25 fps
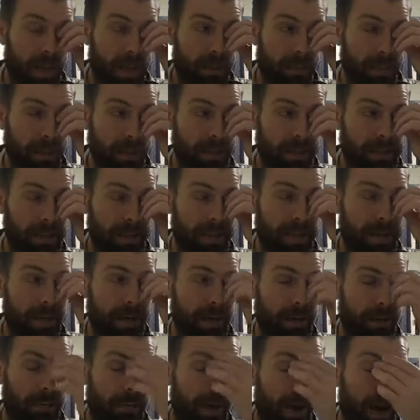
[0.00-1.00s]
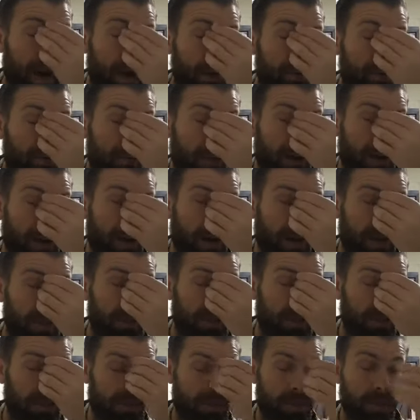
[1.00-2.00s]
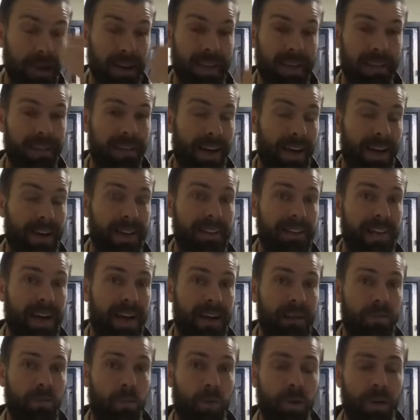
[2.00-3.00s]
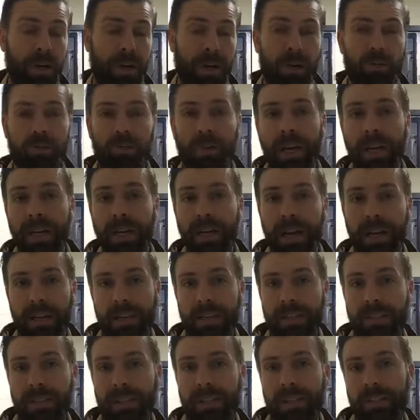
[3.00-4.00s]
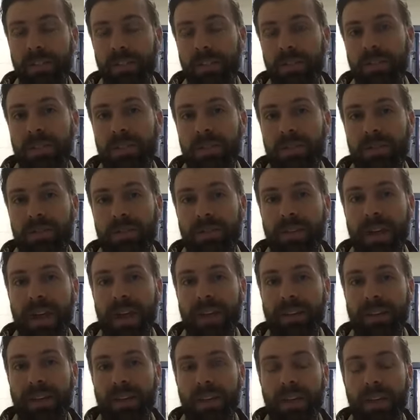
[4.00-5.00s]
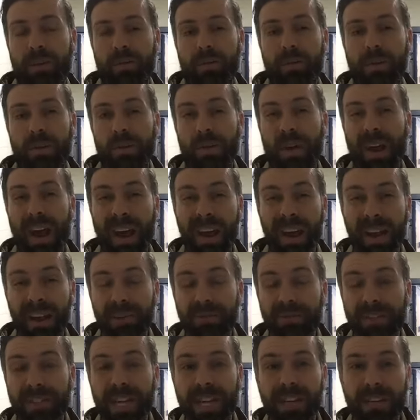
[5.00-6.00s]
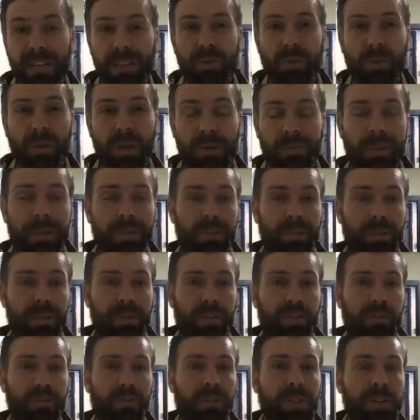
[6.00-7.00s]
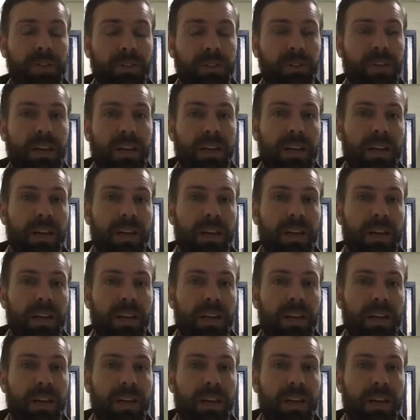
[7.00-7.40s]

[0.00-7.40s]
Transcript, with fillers: But um, I've, uh, I've been spending a lot of time working on rain day contingencies so that when you have 10 to 20 people in the field,